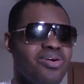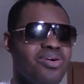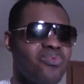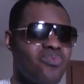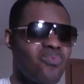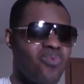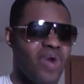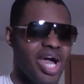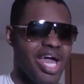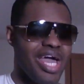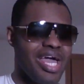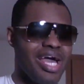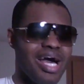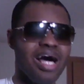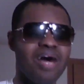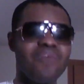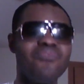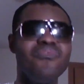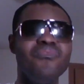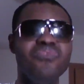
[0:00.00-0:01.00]
way
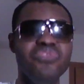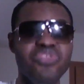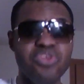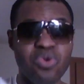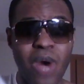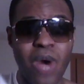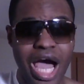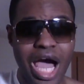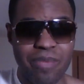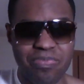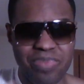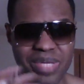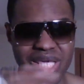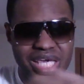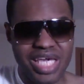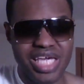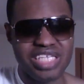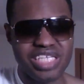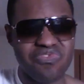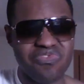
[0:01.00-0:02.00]
of new I
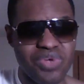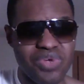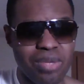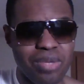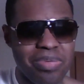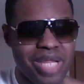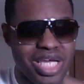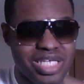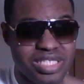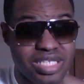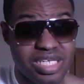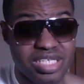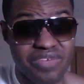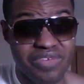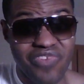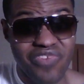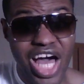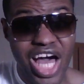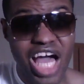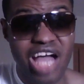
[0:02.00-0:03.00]
Ps for the
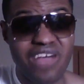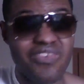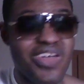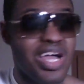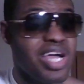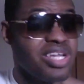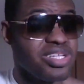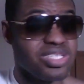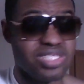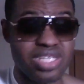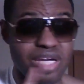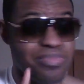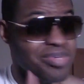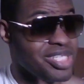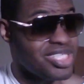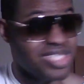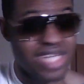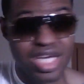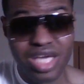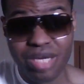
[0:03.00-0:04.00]
PlayStation five. There's going to be
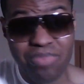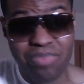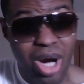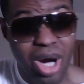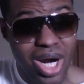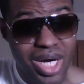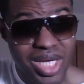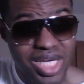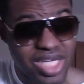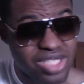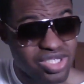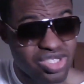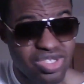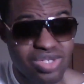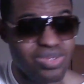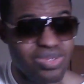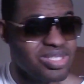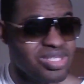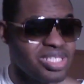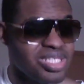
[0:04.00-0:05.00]
second-party
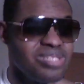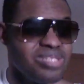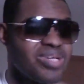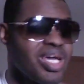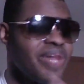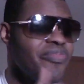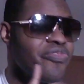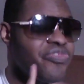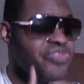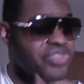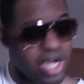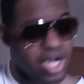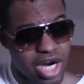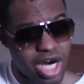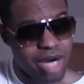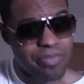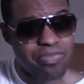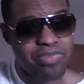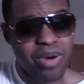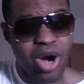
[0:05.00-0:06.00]
exclusives and
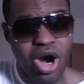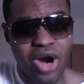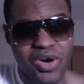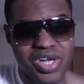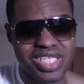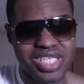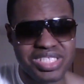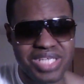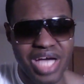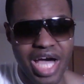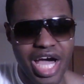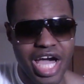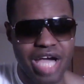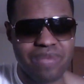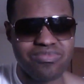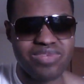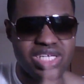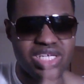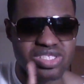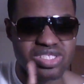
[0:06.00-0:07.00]
third-party
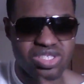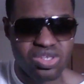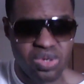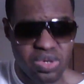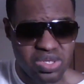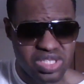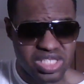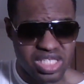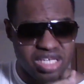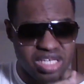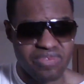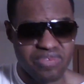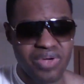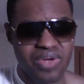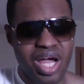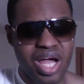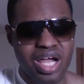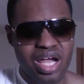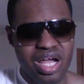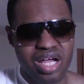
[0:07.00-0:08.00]
timed exclusive.
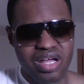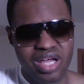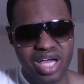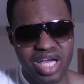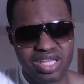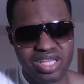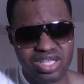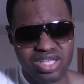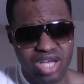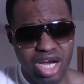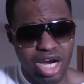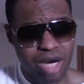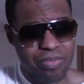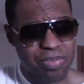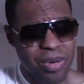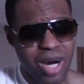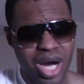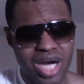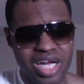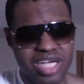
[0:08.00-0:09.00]
And the
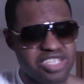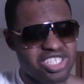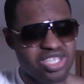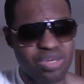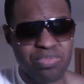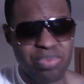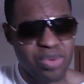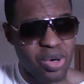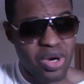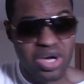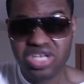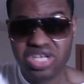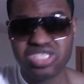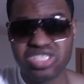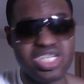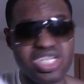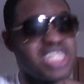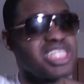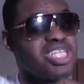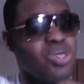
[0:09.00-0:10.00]
third-party support is
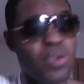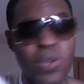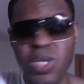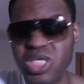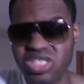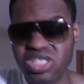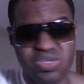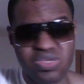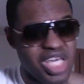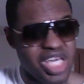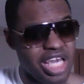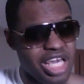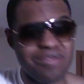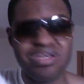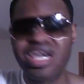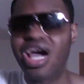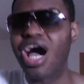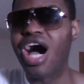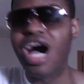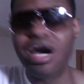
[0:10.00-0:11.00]
just going to
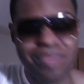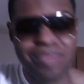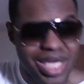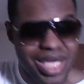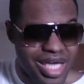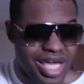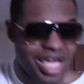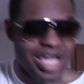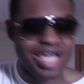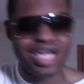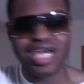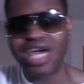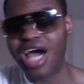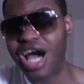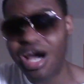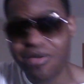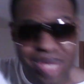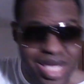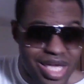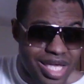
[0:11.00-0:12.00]
keep coming and
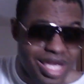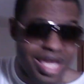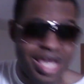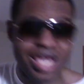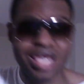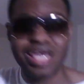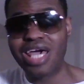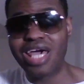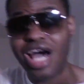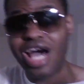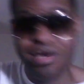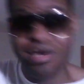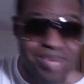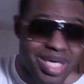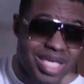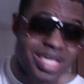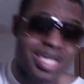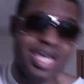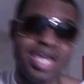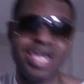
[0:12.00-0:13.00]
coming and
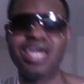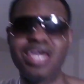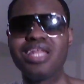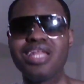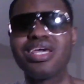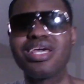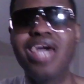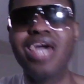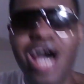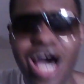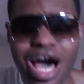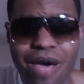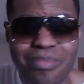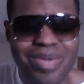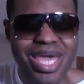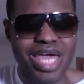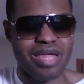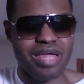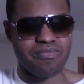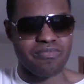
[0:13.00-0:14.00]
coming and coming.
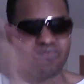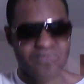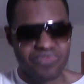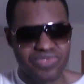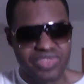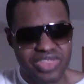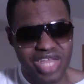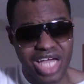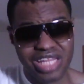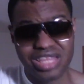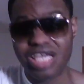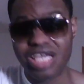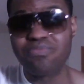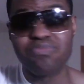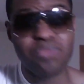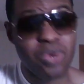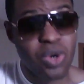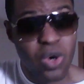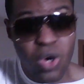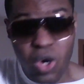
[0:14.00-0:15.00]
Nothing
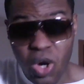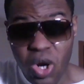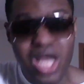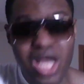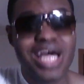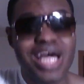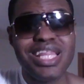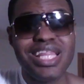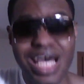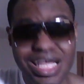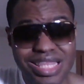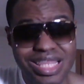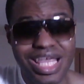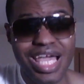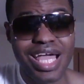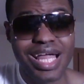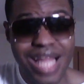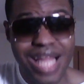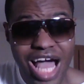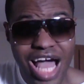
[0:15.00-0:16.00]
more, nothing
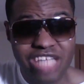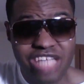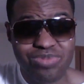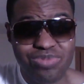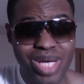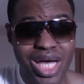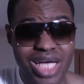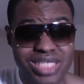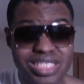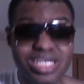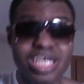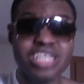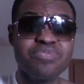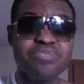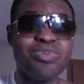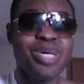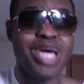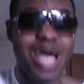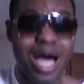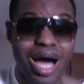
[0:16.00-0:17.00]
less. Because let's be
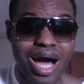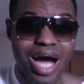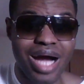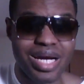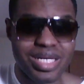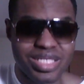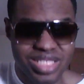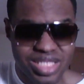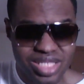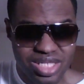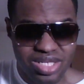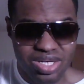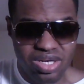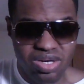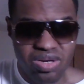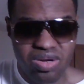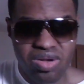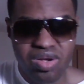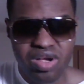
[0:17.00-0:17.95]
honest here,